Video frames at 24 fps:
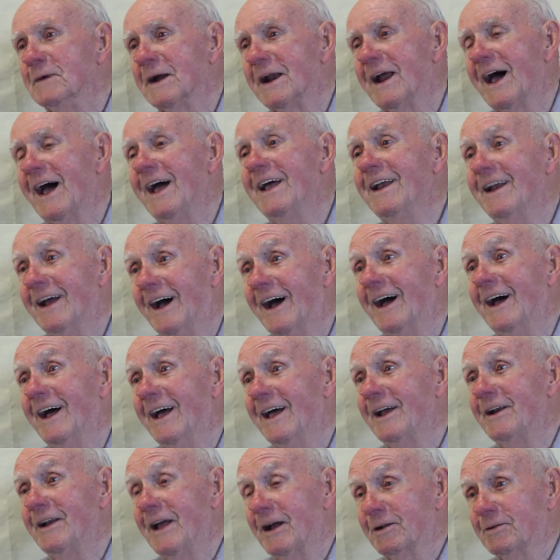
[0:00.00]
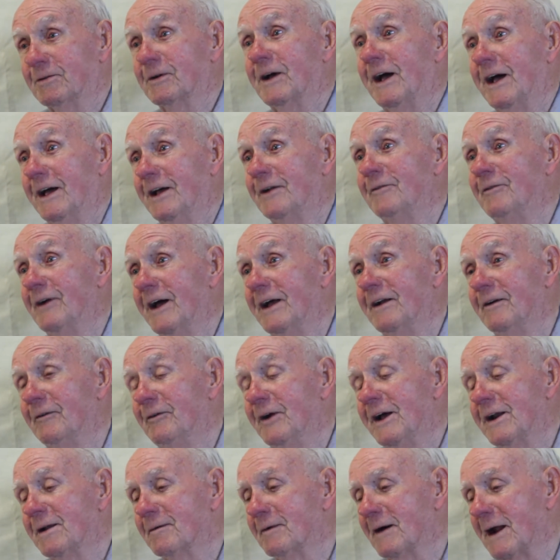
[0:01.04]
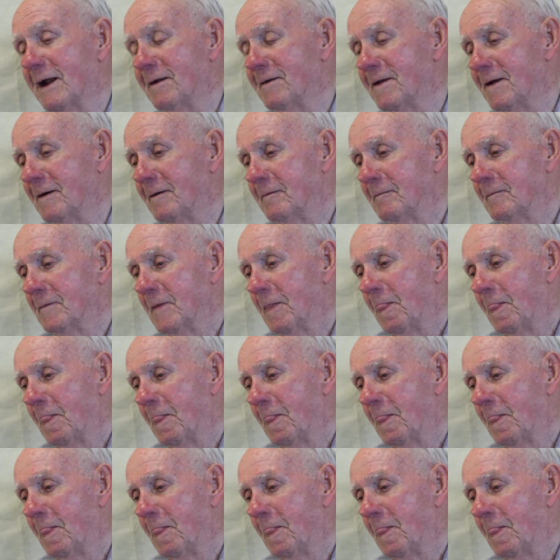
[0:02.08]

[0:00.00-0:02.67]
But I had read about it there.